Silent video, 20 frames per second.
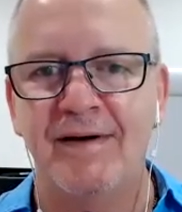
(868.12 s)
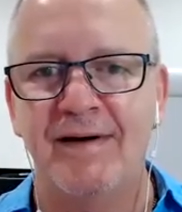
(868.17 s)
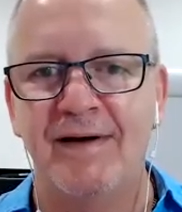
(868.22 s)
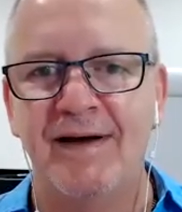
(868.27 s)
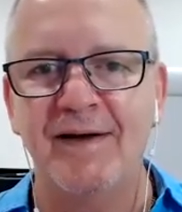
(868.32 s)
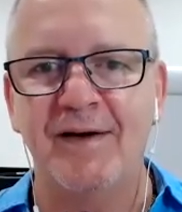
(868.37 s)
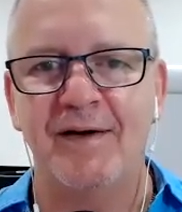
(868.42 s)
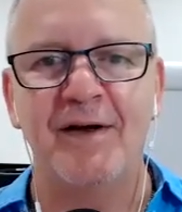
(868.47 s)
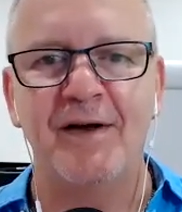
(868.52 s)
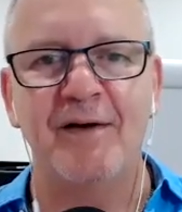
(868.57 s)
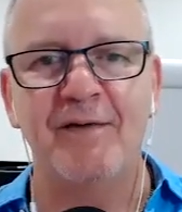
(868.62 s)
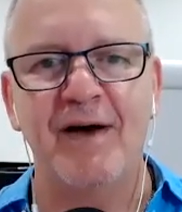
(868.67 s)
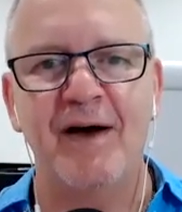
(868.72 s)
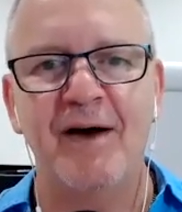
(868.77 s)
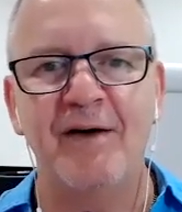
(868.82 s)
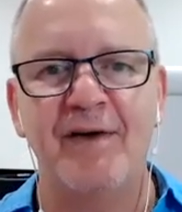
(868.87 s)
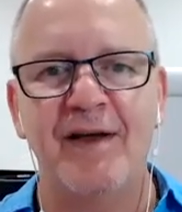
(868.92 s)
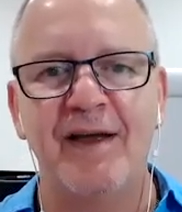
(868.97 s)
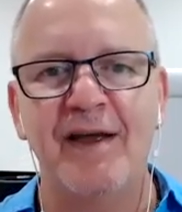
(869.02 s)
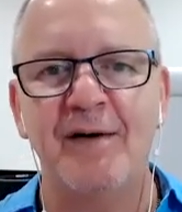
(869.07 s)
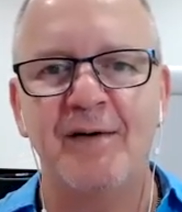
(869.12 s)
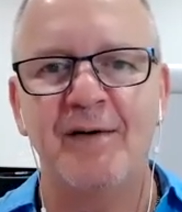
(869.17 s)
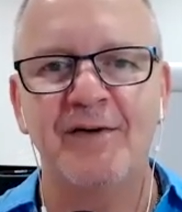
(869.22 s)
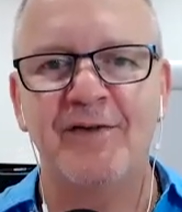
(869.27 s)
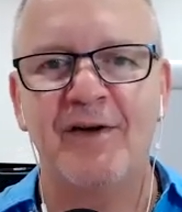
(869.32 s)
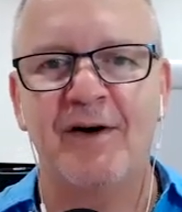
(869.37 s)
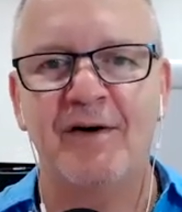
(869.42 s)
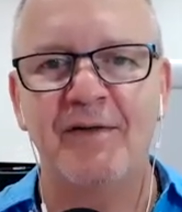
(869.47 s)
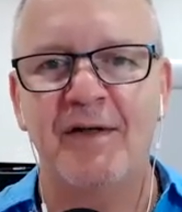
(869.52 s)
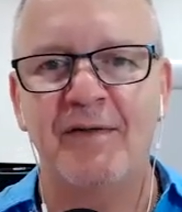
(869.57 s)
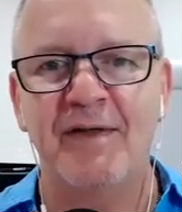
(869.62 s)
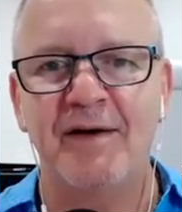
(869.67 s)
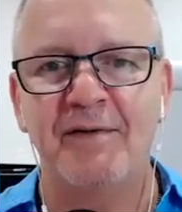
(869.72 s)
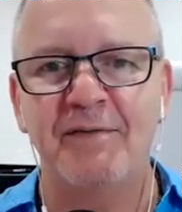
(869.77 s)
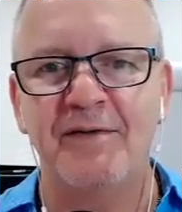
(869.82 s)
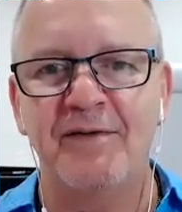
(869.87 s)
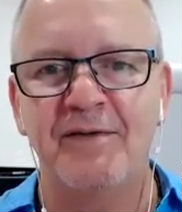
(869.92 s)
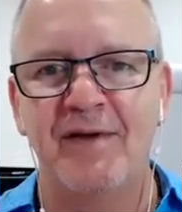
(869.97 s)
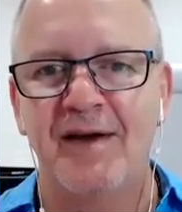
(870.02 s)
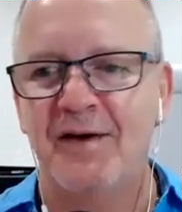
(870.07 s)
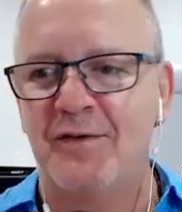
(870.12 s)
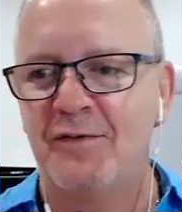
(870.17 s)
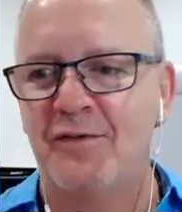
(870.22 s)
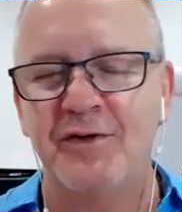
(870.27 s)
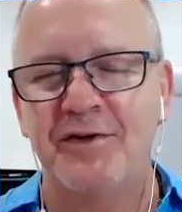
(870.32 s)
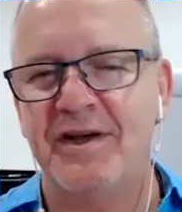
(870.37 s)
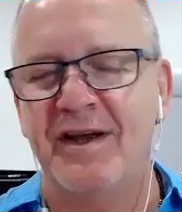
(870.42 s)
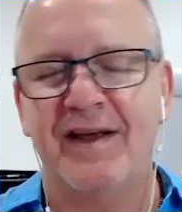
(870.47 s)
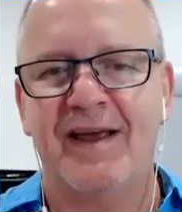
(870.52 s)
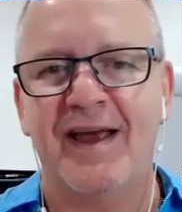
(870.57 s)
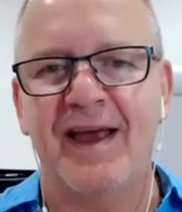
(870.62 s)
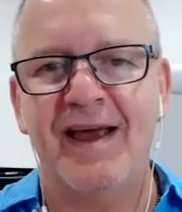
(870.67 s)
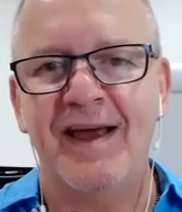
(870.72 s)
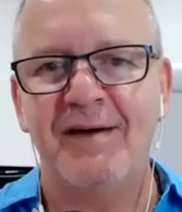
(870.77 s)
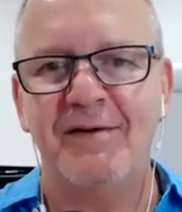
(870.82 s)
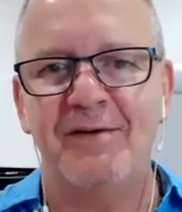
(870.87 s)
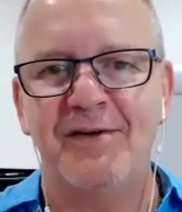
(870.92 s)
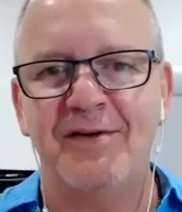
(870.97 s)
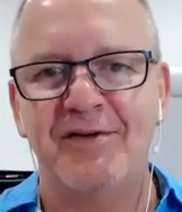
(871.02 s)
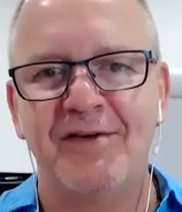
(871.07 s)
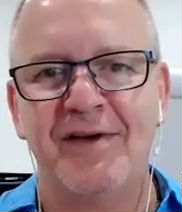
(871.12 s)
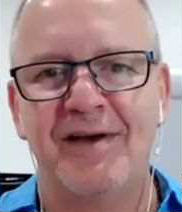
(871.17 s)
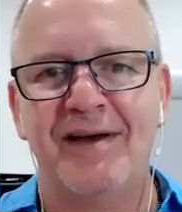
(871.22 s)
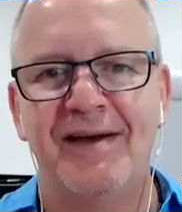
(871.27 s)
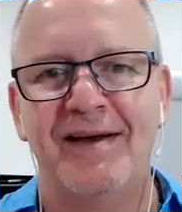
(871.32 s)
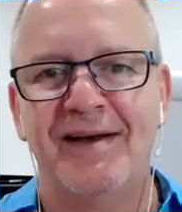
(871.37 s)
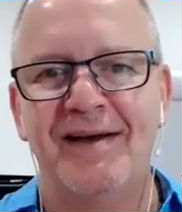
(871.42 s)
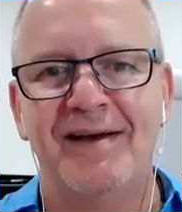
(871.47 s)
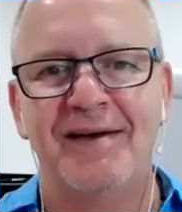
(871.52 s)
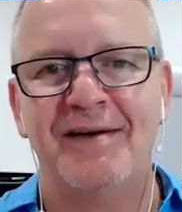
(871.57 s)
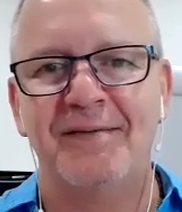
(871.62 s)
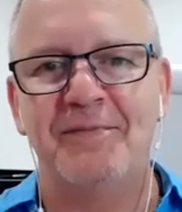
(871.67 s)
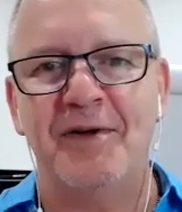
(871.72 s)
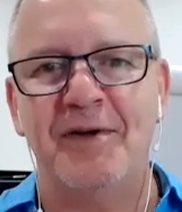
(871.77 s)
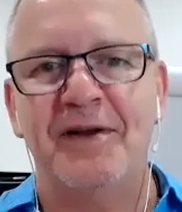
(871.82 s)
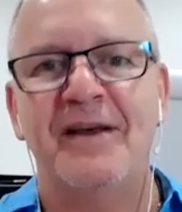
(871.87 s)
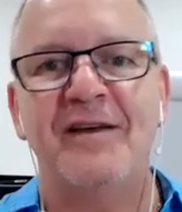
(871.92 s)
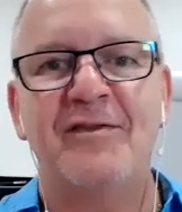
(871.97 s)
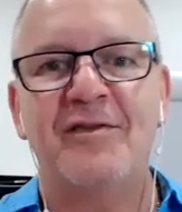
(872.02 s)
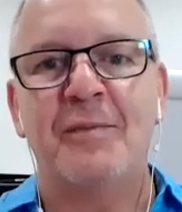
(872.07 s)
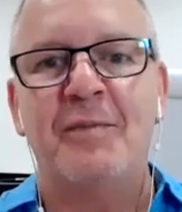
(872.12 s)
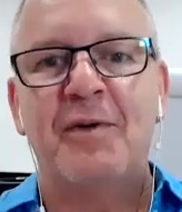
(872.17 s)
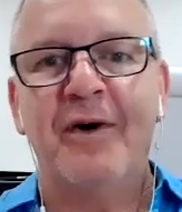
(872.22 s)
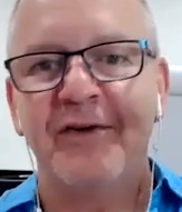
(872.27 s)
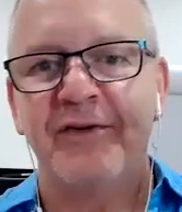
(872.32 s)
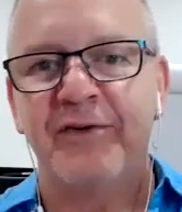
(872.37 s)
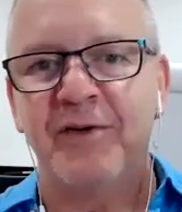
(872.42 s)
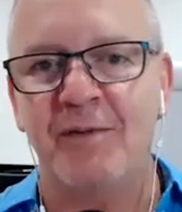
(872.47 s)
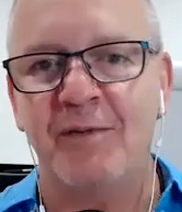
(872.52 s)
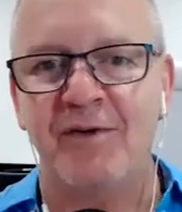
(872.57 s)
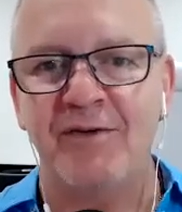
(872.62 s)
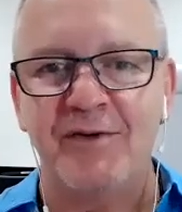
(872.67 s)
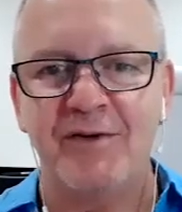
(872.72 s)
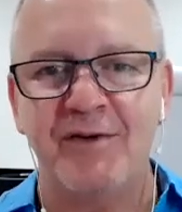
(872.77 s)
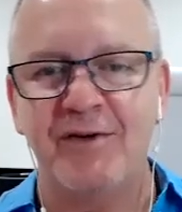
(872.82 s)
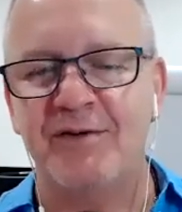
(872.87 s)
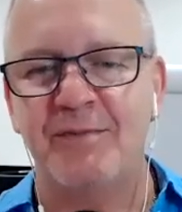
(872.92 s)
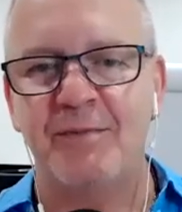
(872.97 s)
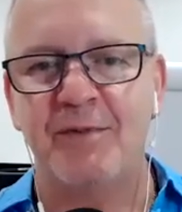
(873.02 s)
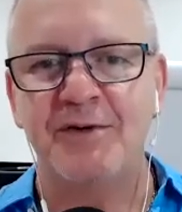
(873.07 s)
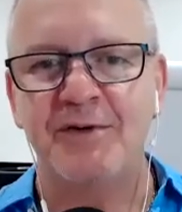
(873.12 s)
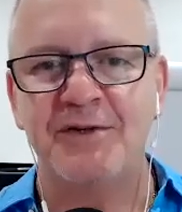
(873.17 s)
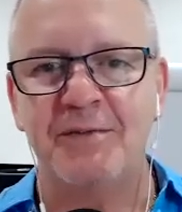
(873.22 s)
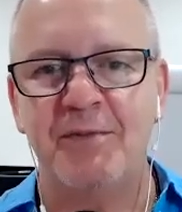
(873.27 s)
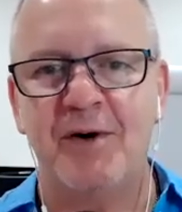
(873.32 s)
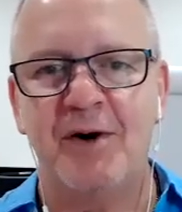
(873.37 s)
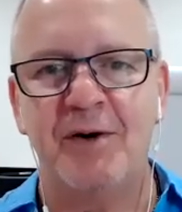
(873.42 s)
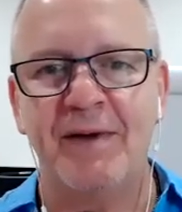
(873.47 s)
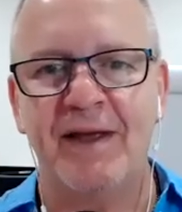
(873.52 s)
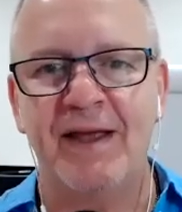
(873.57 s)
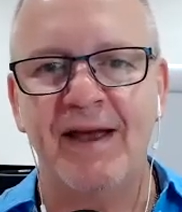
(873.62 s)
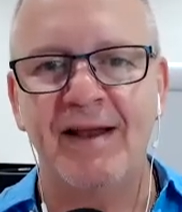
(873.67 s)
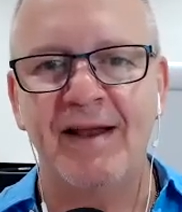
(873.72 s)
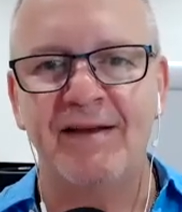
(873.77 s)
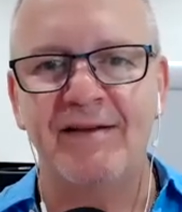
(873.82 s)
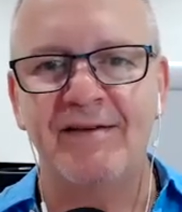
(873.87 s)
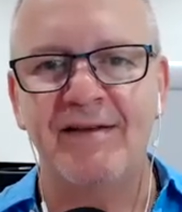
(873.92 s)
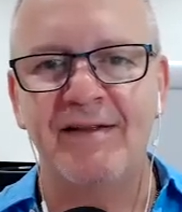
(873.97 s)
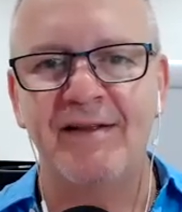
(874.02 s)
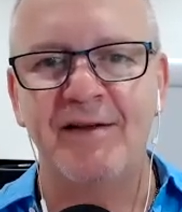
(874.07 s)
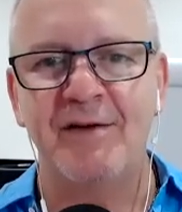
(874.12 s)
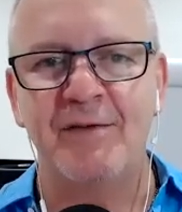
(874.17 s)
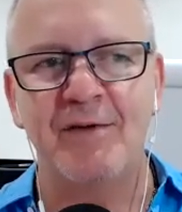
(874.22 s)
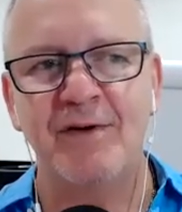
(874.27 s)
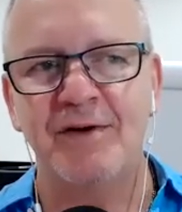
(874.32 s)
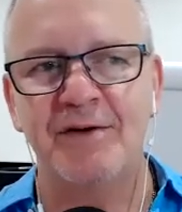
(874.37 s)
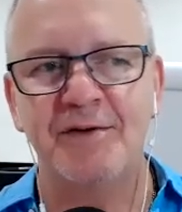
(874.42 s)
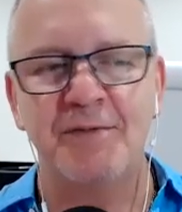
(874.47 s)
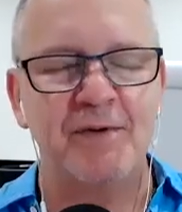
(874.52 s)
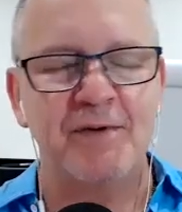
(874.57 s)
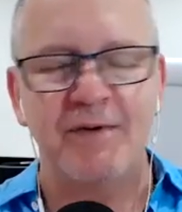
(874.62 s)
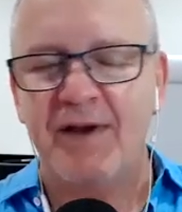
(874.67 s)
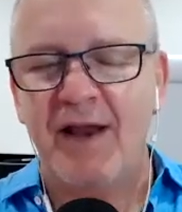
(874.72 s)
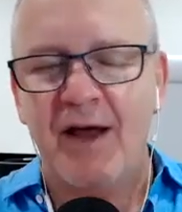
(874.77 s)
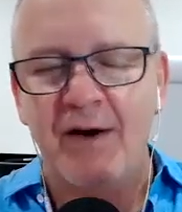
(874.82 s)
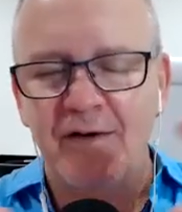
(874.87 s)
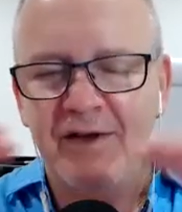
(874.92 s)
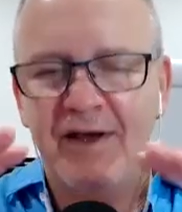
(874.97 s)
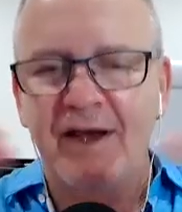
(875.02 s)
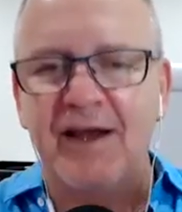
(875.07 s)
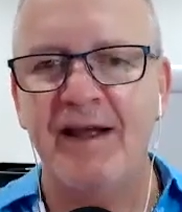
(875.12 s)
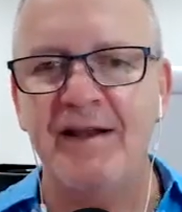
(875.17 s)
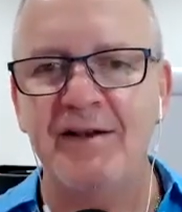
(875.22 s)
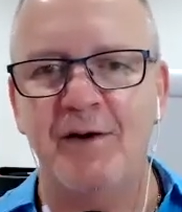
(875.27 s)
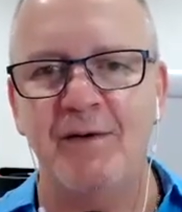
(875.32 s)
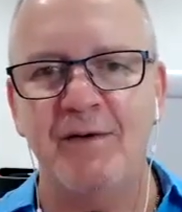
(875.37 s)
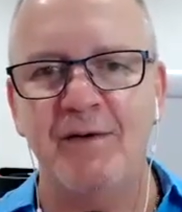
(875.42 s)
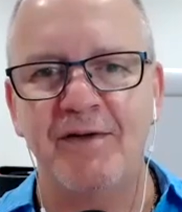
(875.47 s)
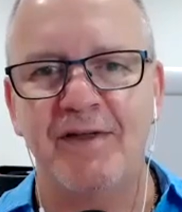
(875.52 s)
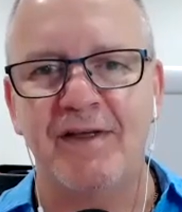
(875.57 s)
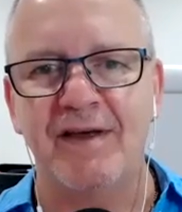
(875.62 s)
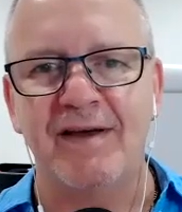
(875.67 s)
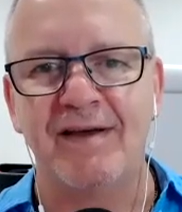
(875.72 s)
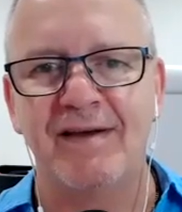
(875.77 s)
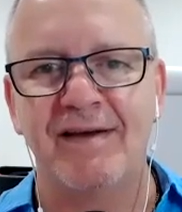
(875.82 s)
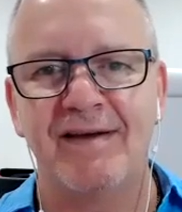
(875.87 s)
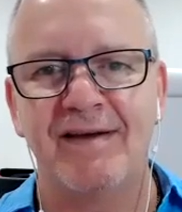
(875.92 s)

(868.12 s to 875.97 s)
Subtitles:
Hang on, over here, I was told that was routine care is beneath the person that wants to do sports and biomechanics. And then you realize, well, no, you can do everything.